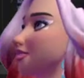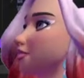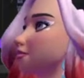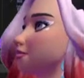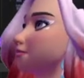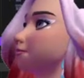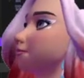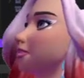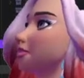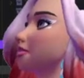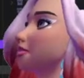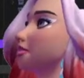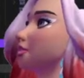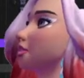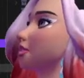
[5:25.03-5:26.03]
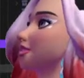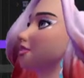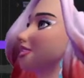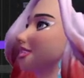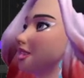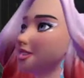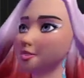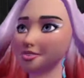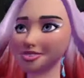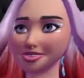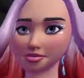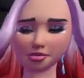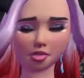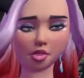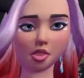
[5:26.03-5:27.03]
Just put the controllers out a little bit.
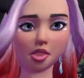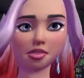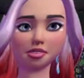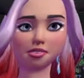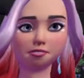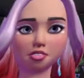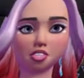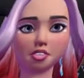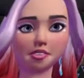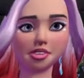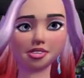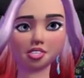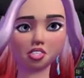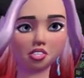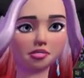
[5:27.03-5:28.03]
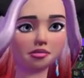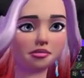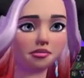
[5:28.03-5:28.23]
Oh, pull myself closer.